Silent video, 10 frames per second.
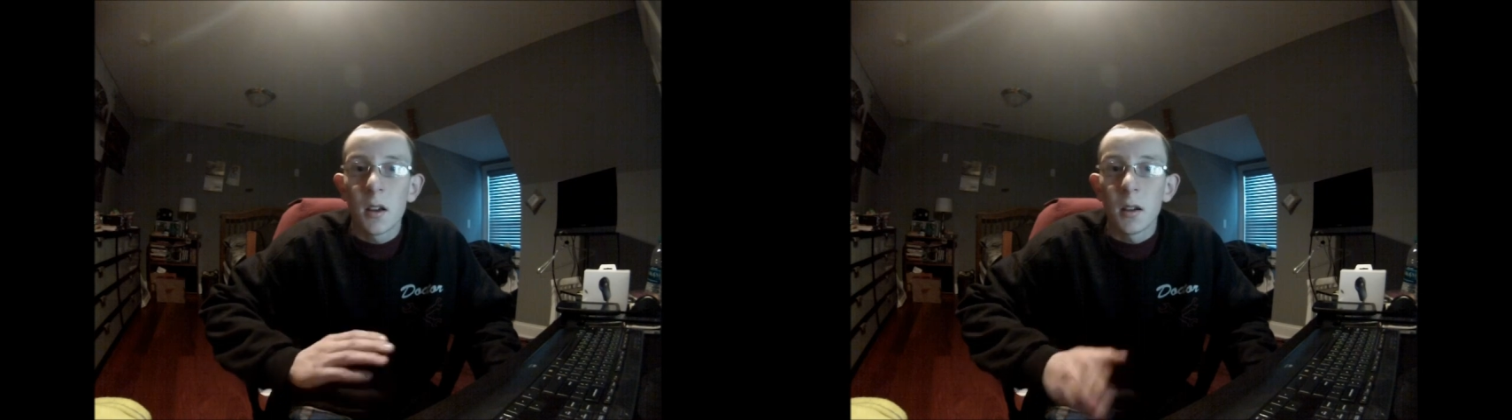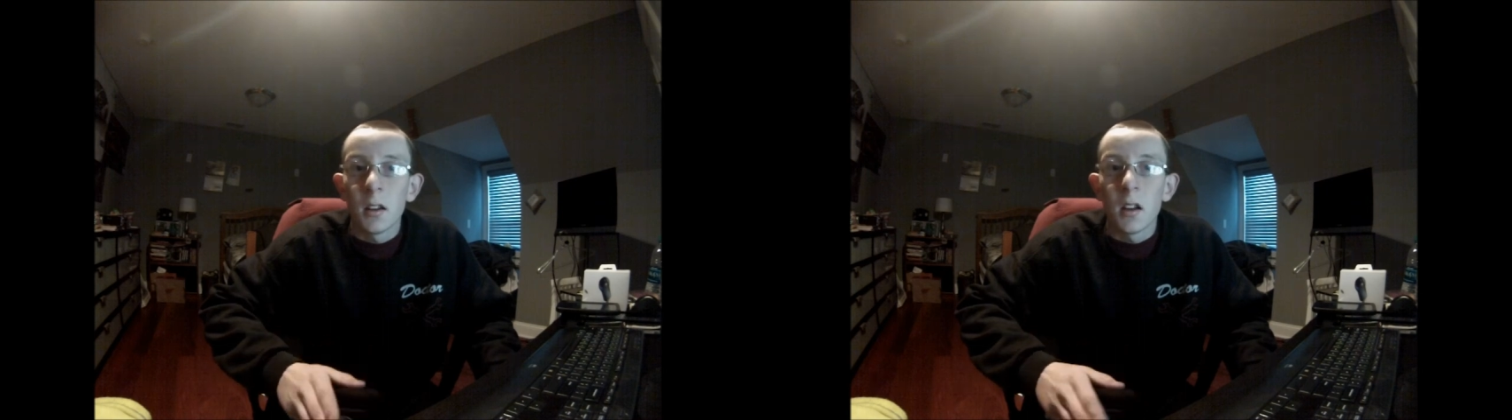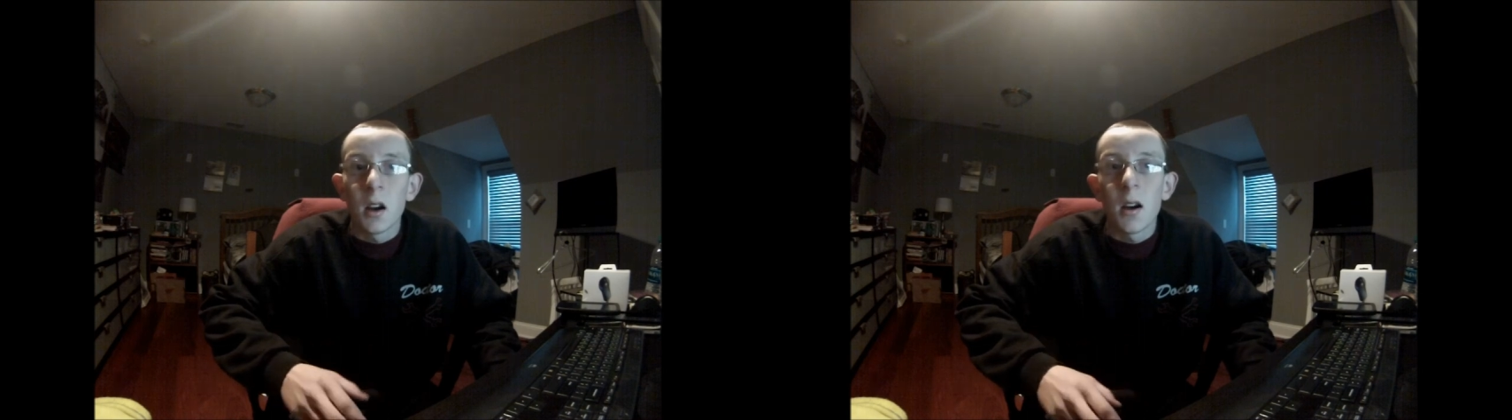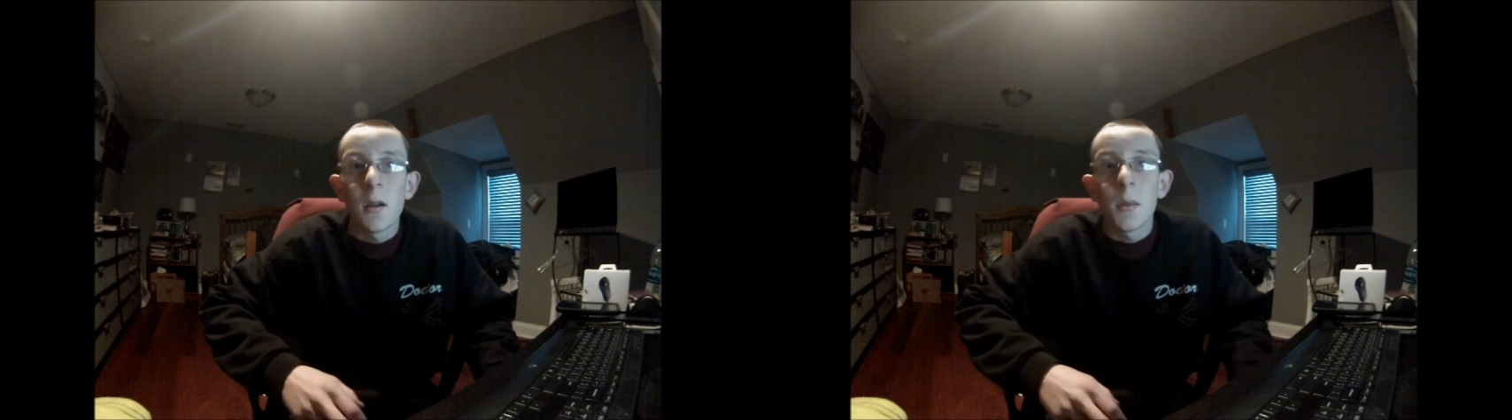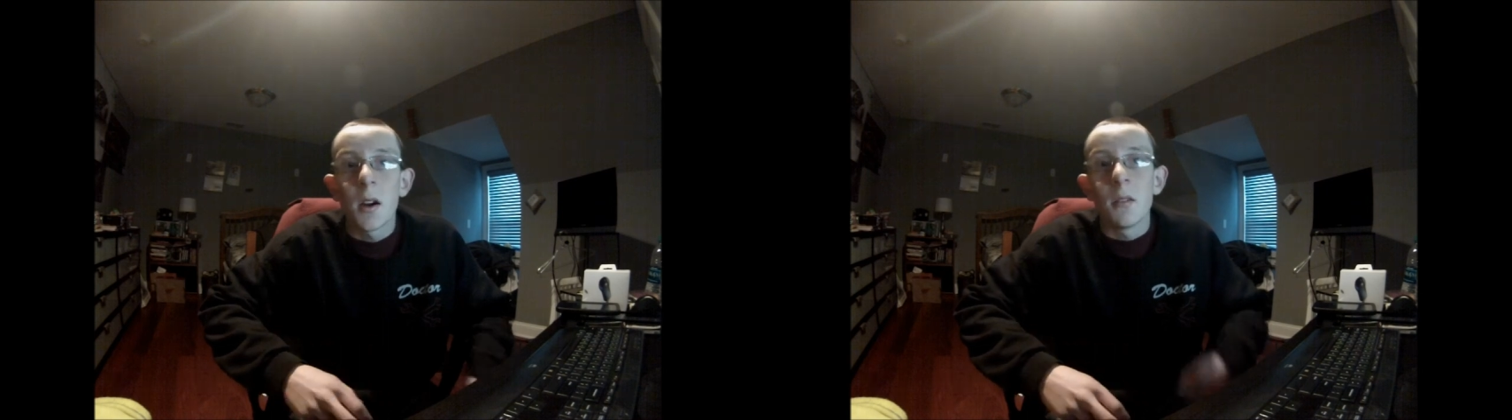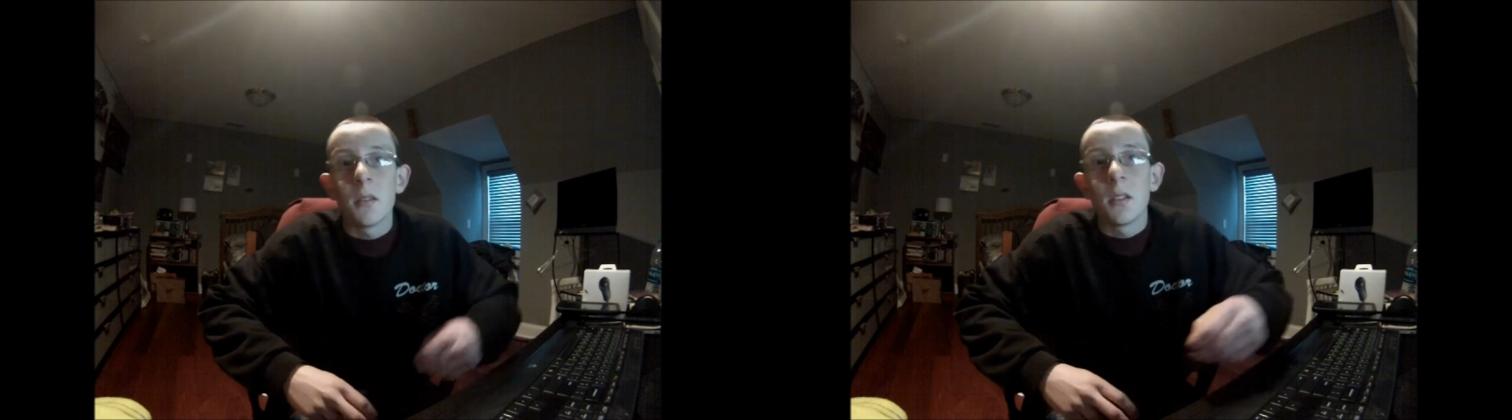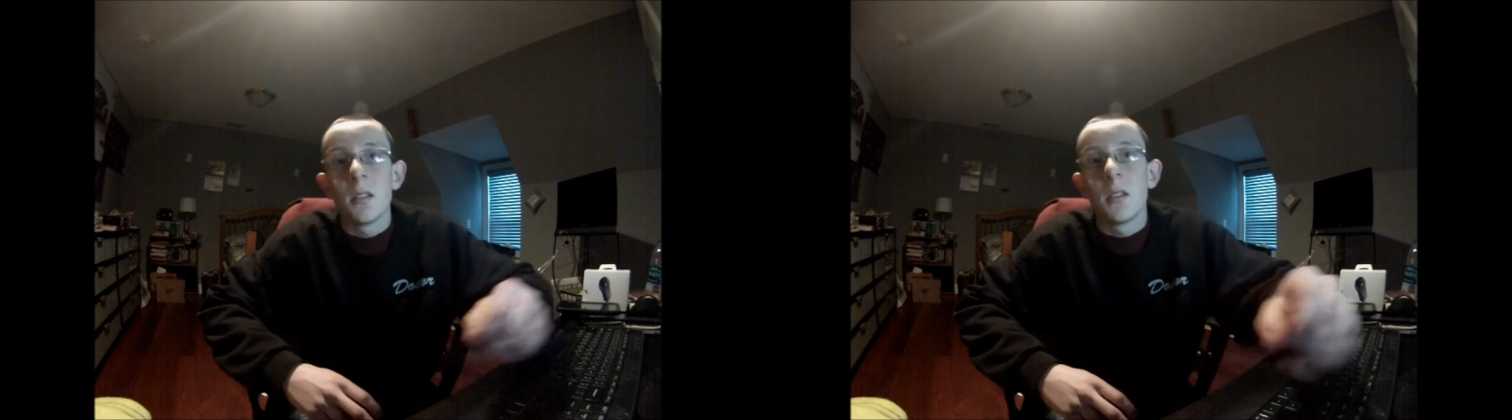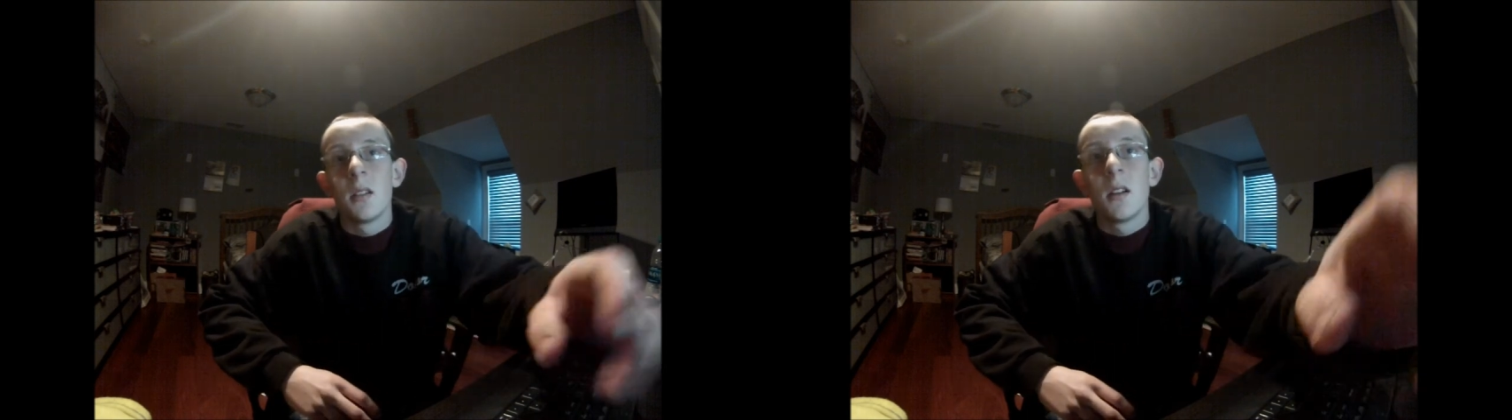and I'm out.
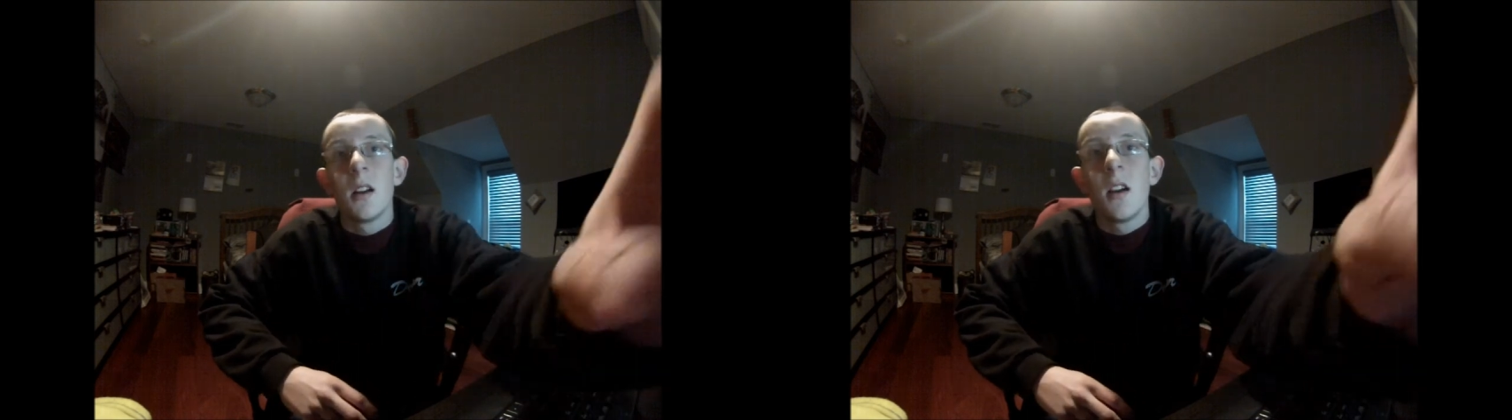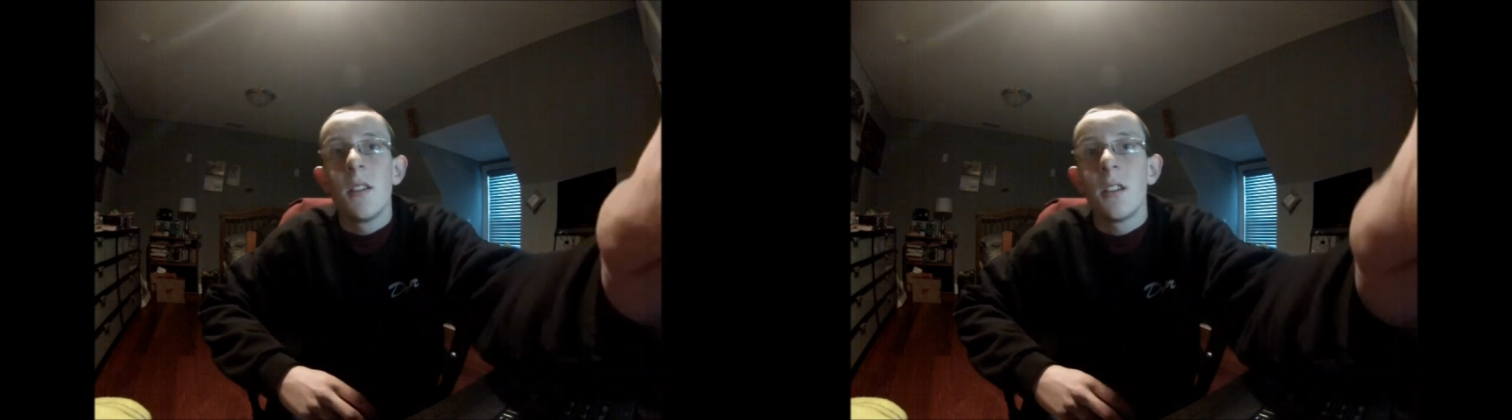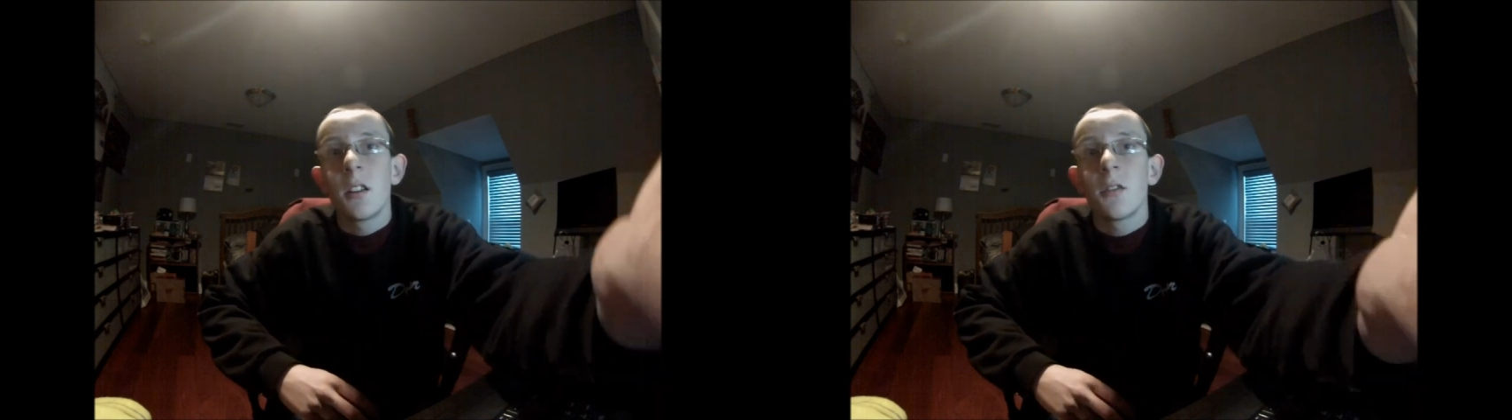Thanks